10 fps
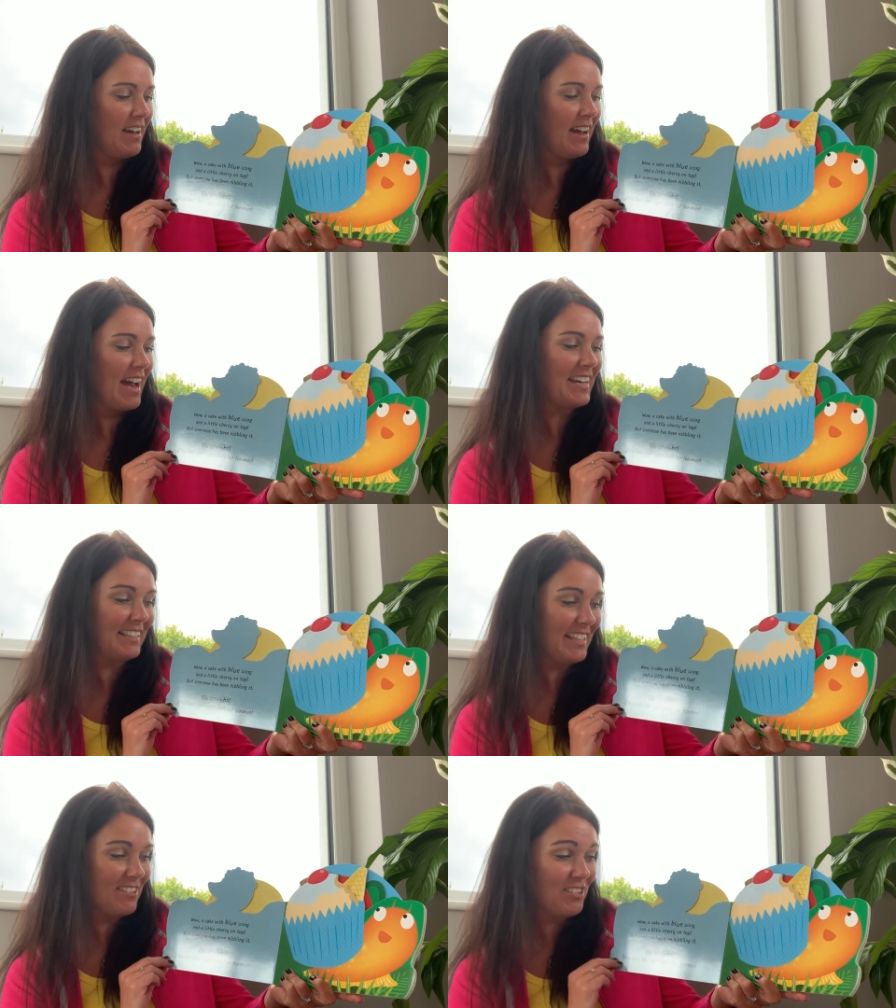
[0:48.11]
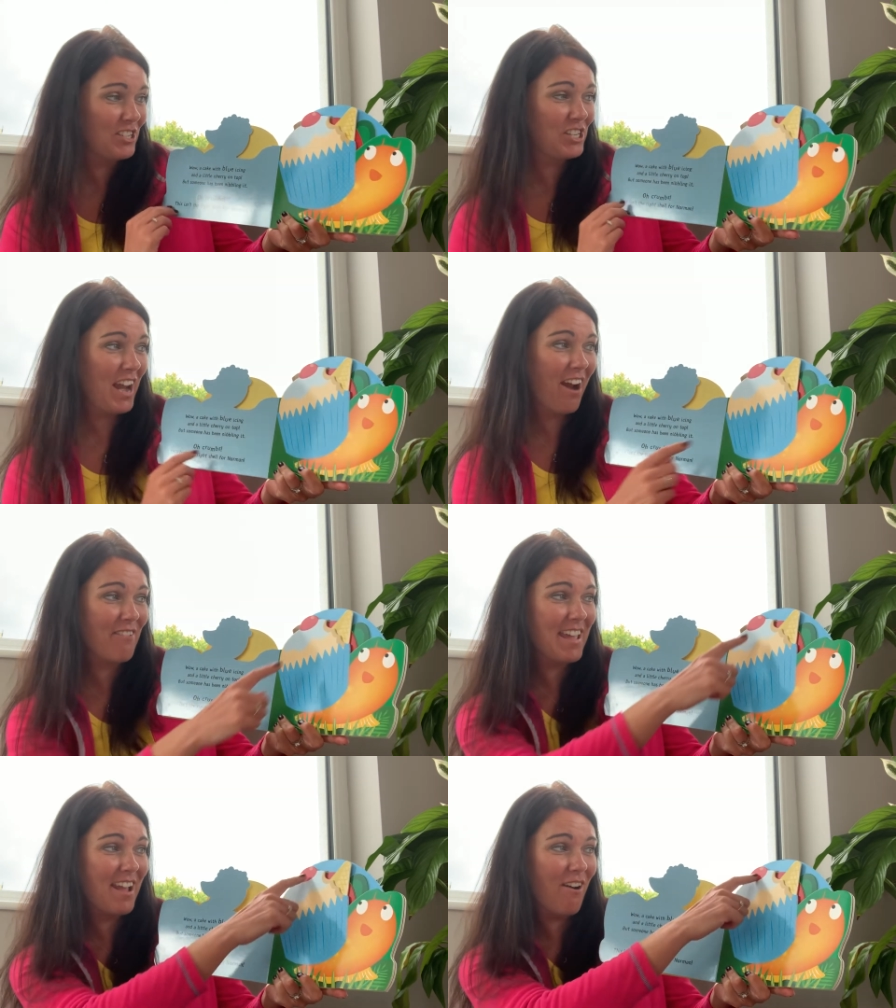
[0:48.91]
and a little
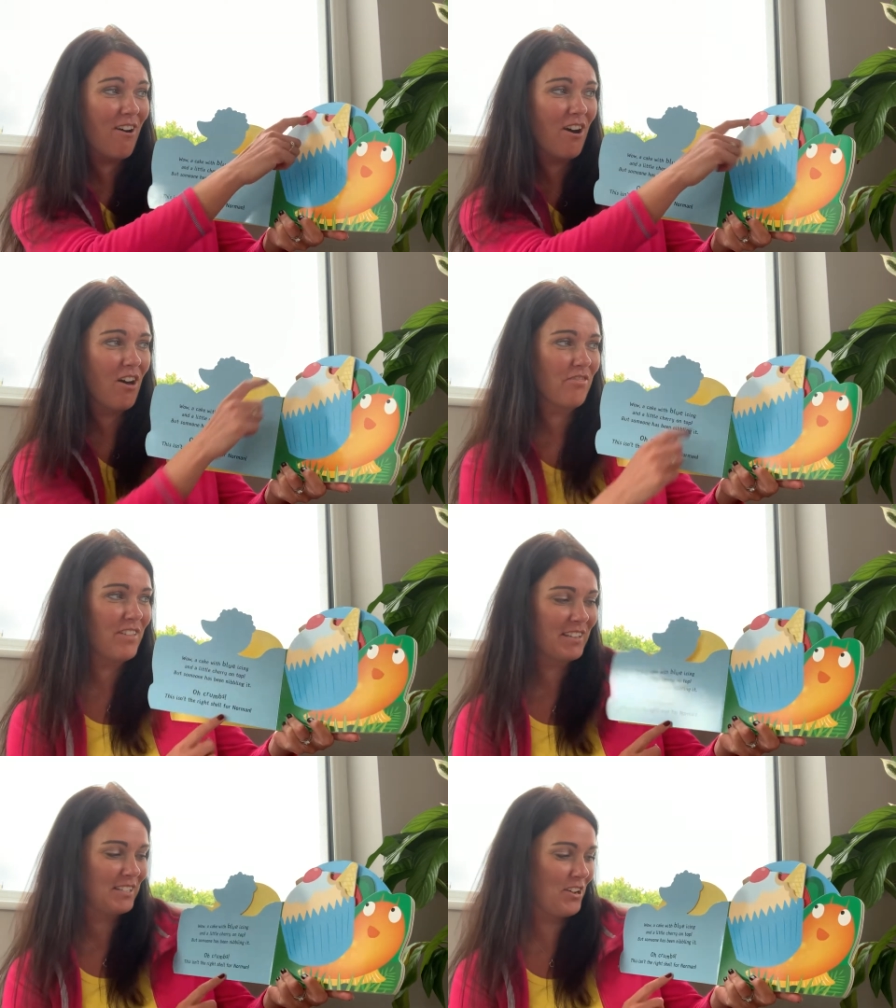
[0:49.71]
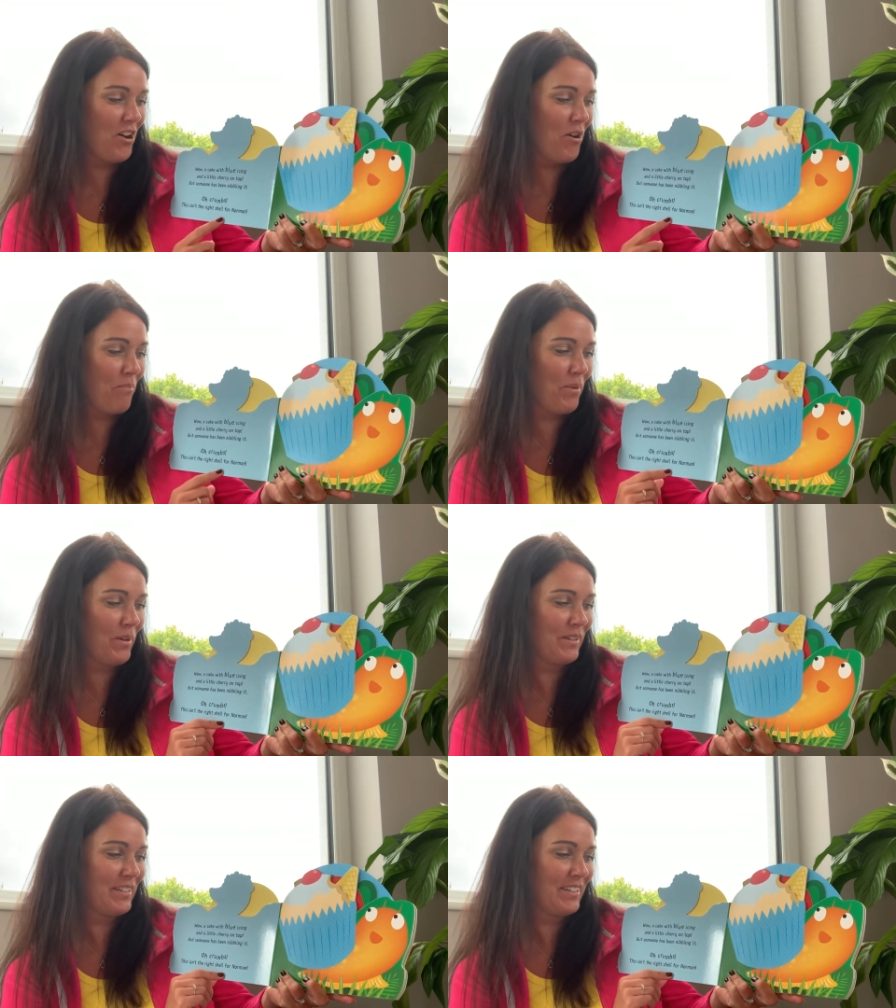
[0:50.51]
cherry on the
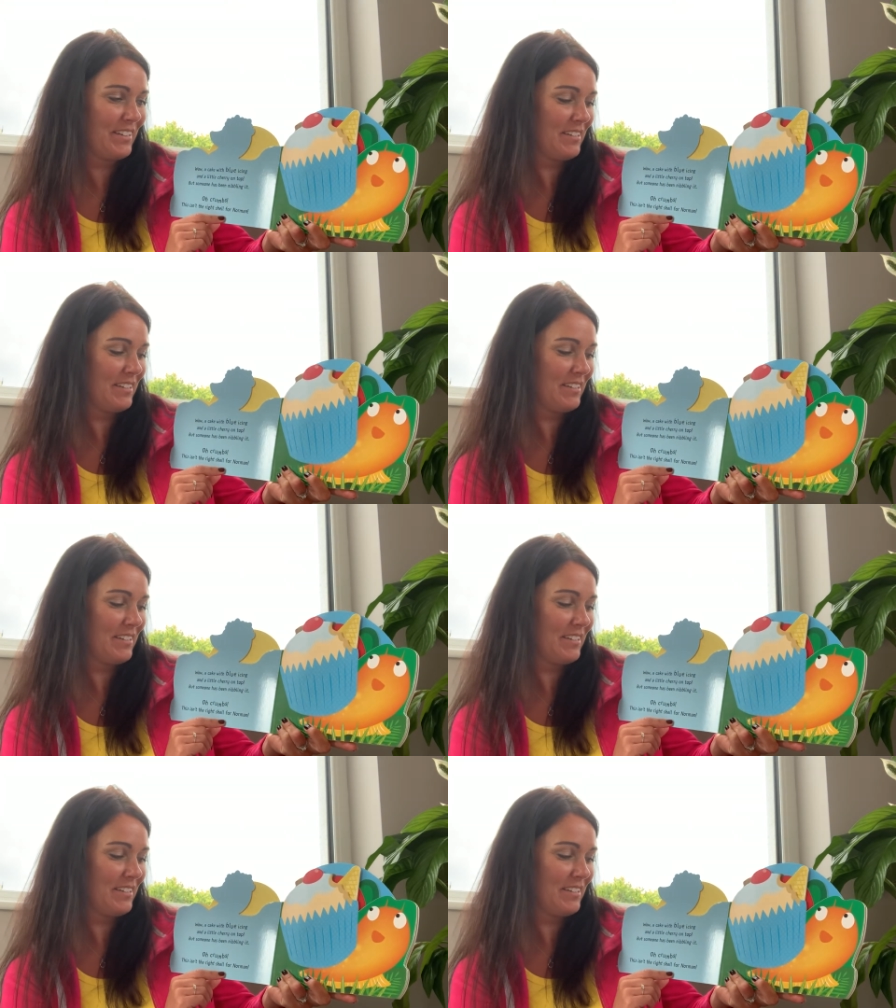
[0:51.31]
top.